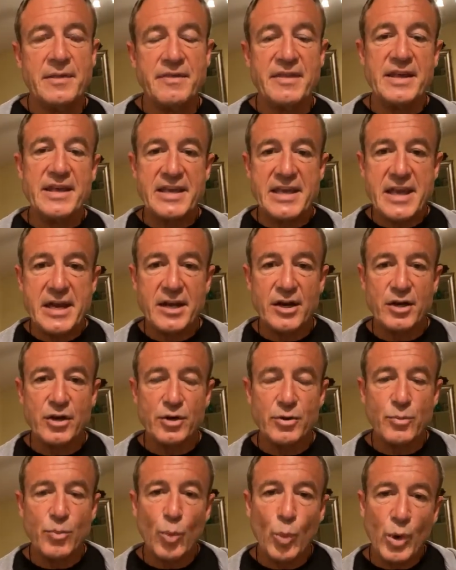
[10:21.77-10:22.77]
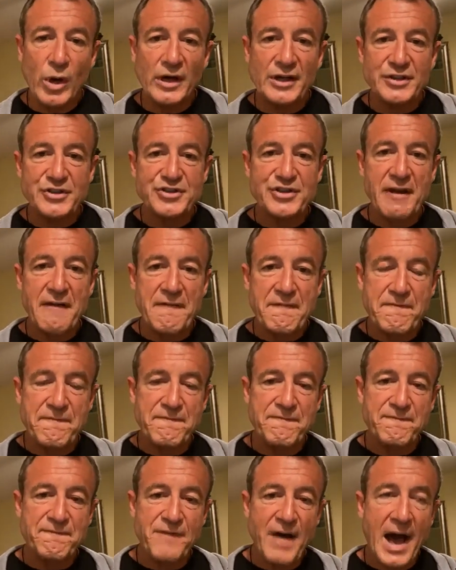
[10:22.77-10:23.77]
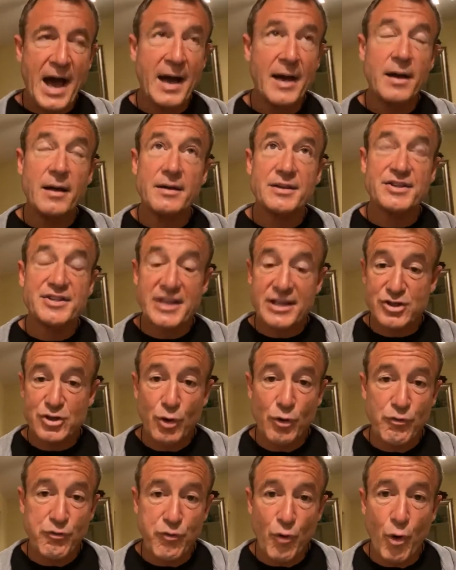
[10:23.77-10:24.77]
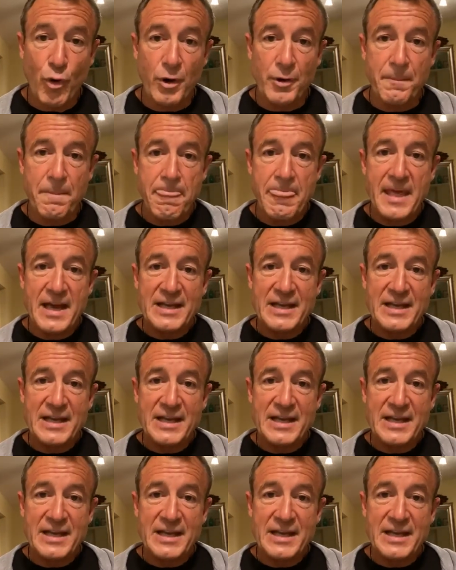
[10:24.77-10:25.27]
the year was 604,